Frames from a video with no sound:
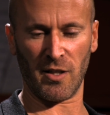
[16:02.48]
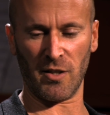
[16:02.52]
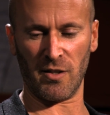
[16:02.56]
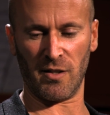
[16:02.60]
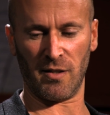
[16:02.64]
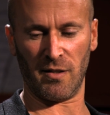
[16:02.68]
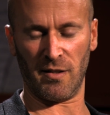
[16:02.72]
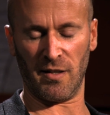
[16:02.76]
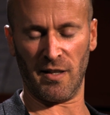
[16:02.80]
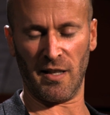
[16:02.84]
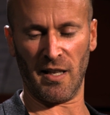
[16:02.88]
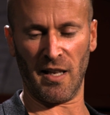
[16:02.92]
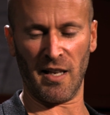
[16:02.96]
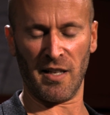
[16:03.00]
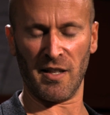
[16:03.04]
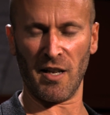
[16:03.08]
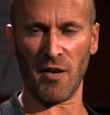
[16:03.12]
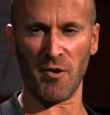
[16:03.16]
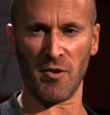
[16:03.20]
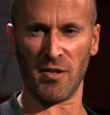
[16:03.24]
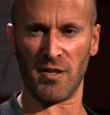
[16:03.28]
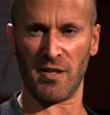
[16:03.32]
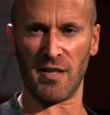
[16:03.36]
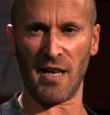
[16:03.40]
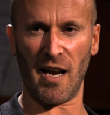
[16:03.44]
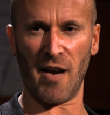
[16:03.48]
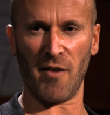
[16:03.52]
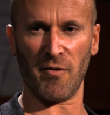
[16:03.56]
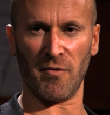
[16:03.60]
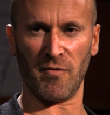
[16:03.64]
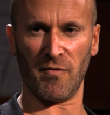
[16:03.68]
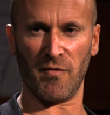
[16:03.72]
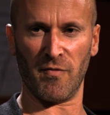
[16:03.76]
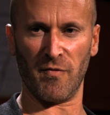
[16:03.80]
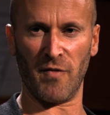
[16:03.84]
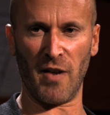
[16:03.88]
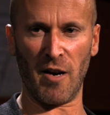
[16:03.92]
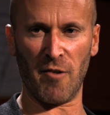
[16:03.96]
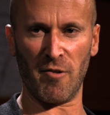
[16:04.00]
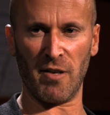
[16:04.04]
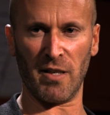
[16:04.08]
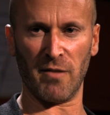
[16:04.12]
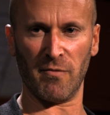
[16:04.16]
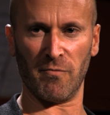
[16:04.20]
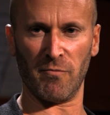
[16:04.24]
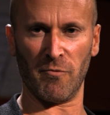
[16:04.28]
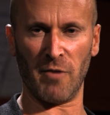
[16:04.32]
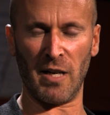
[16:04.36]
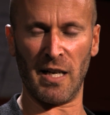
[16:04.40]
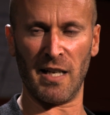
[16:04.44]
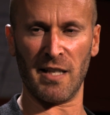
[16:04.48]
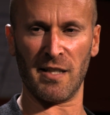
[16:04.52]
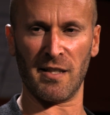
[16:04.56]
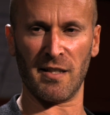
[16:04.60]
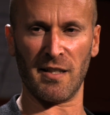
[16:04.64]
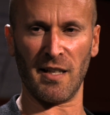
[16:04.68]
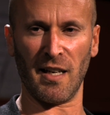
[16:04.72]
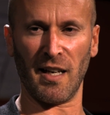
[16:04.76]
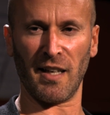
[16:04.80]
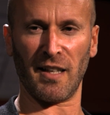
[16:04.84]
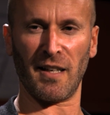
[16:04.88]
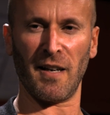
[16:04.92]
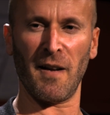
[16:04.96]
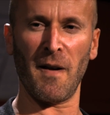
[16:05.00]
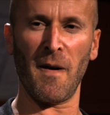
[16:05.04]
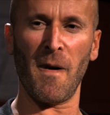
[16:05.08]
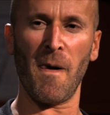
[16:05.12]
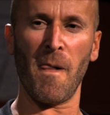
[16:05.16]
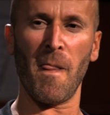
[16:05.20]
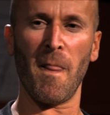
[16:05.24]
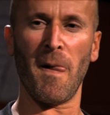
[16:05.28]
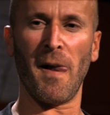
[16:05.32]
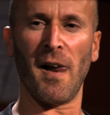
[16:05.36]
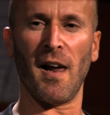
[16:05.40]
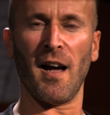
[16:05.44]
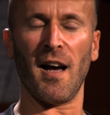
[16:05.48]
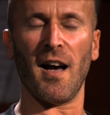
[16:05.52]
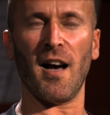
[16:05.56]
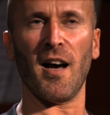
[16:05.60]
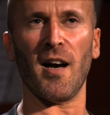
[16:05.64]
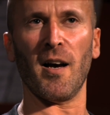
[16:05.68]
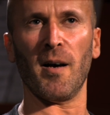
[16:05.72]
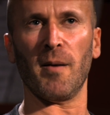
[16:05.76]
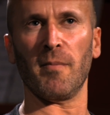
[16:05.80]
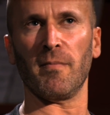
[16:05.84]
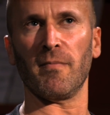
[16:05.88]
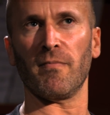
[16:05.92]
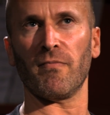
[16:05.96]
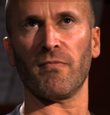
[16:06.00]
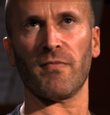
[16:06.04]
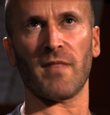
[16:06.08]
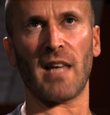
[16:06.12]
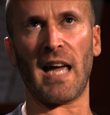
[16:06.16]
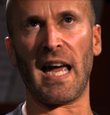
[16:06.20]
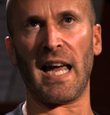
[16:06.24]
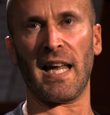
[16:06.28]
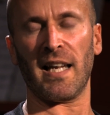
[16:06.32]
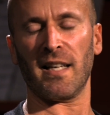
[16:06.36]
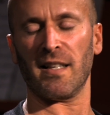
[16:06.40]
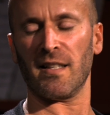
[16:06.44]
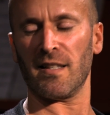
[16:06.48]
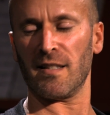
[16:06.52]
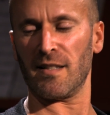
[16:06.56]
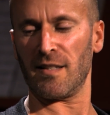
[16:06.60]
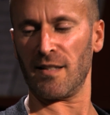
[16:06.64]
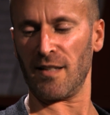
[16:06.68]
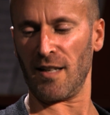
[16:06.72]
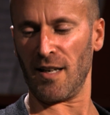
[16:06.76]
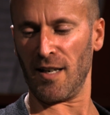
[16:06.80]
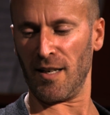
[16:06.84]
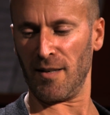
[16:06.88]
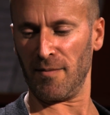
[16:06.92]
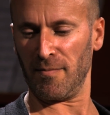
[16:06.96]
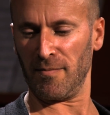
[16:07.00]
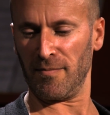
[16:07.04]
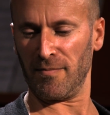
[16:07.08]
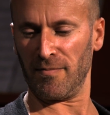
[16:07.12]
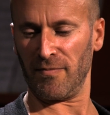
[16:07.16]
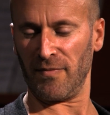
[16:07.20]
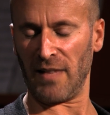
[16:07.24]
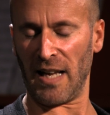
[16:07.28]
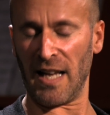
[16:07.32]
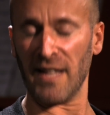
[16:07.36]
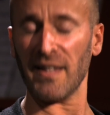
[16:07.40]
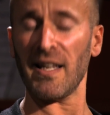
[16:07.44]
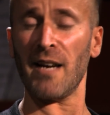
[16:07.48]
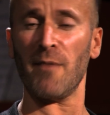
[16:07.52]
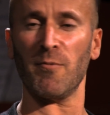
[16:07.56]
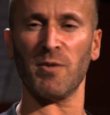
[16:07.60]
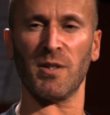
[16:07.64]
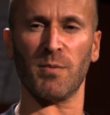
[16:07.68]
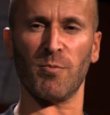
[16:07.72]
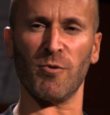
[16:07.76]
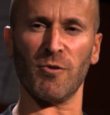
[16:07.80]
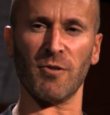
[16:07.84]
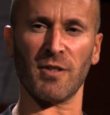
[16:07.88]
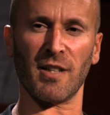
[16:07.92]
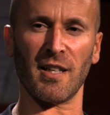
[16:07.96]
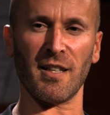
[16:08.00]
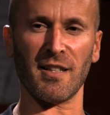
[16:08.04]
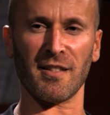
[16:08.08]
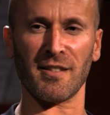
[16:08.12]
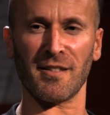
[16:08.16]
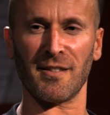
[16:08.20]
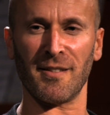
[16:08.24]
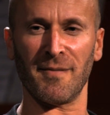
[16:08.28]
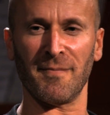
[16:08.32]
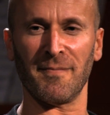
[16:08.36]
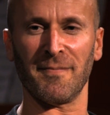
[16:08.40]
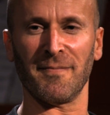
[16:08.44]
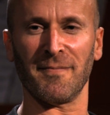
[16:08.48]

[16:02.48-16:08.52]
because they don't sound very realistic. Um, and, um, and that was broadcasted.